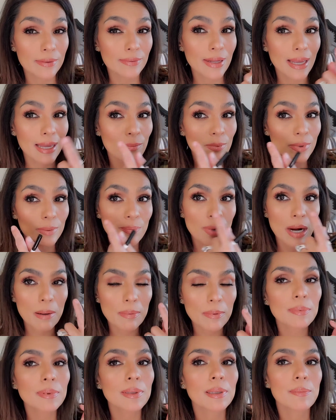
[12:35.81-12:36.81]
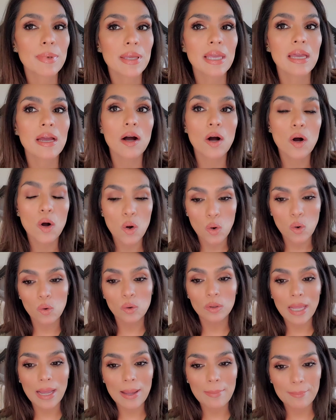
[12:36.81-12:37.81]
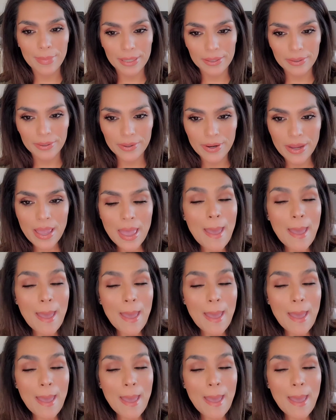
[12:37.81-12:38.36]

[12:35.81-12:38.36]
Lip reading: that would probably be a whole lot better.